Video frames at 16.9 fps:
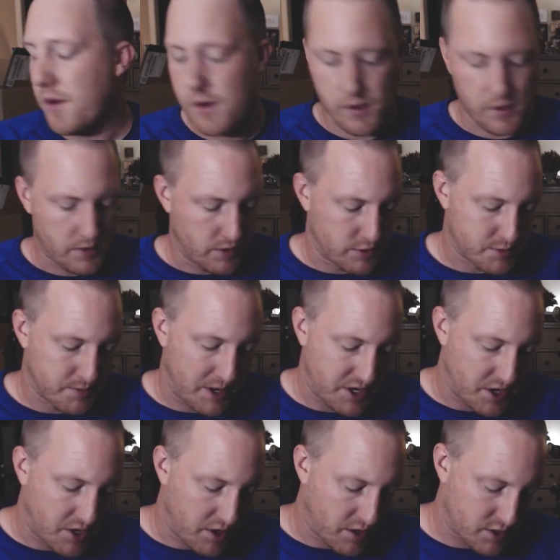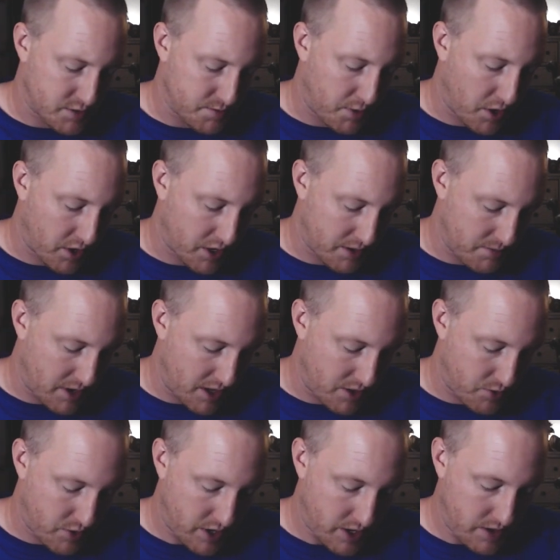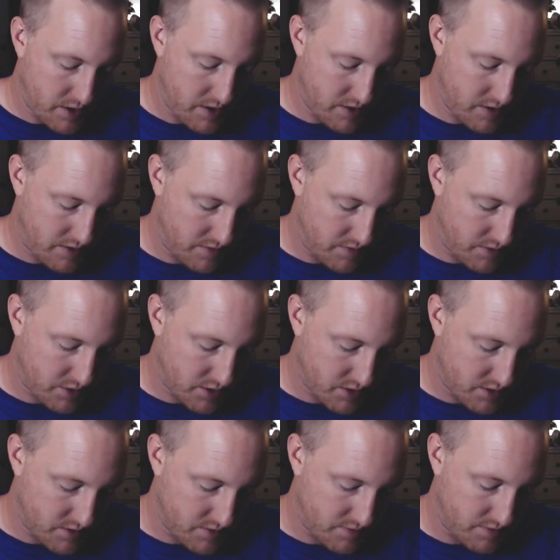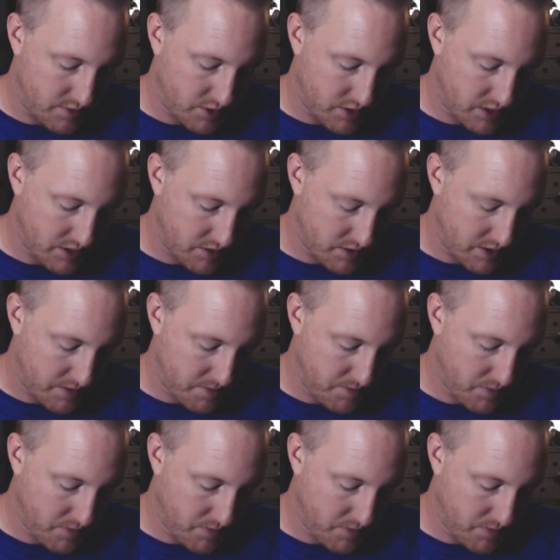Those are my dogs barking, by the way, if you could hear them.